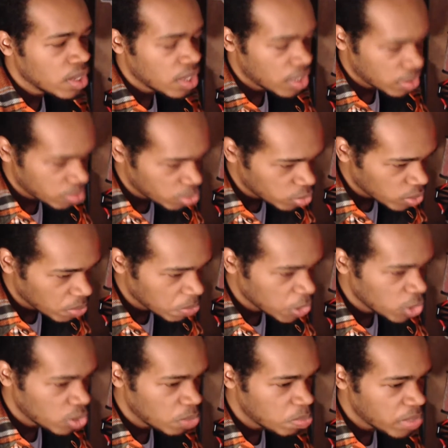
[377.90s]
of streaming
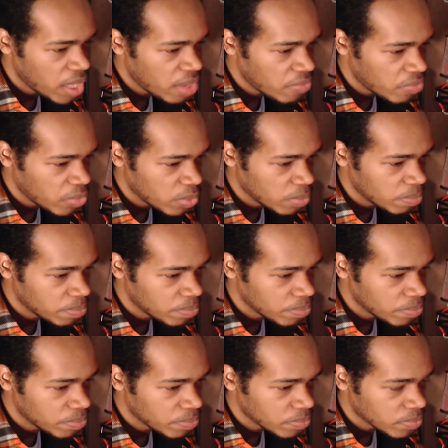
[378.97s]
on the platform,
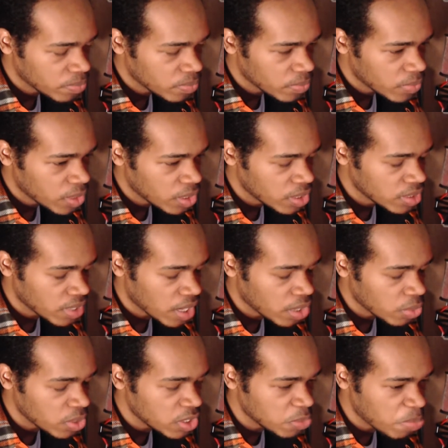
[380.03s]
because I know
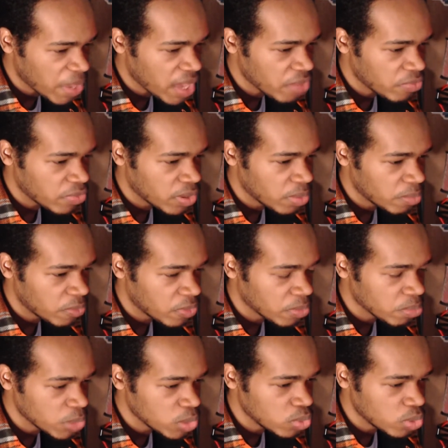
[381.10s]
he's banned from
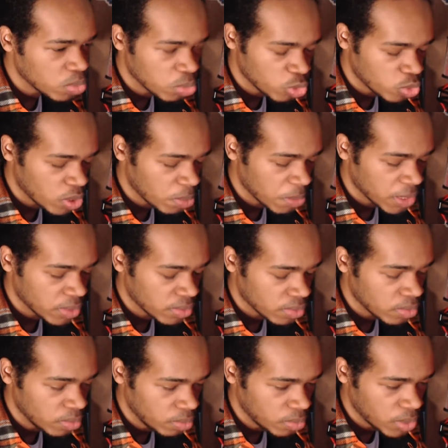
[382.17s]
YouTube streaming.
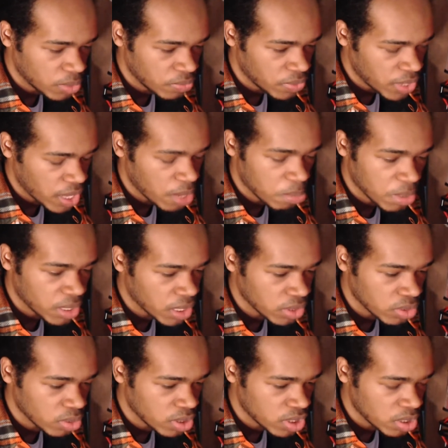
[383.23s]
Well, for now, but that's
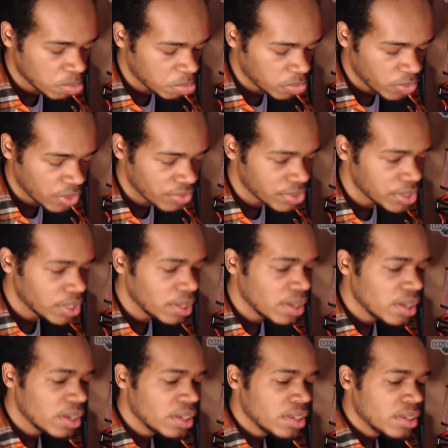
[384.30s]
only temporary.
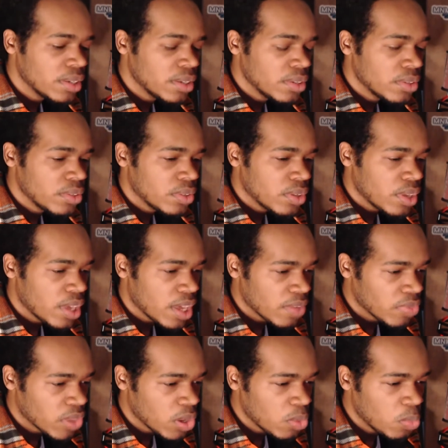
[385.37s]
If
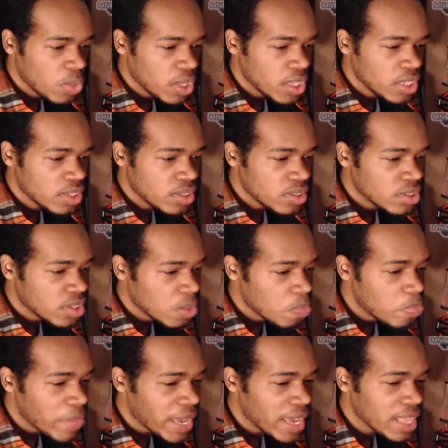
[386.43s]
they're willing to
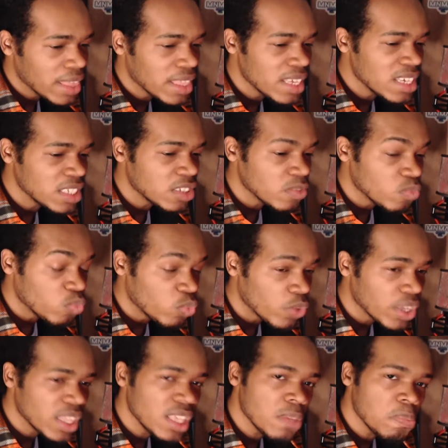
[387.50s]
ban these
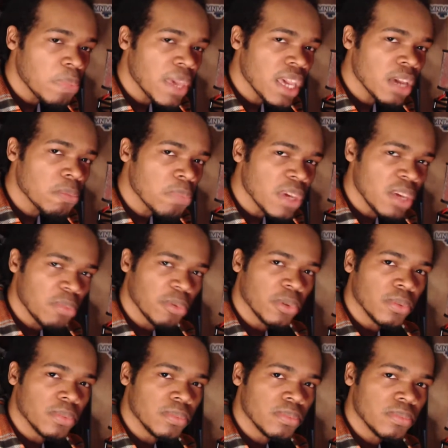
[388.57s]
really big people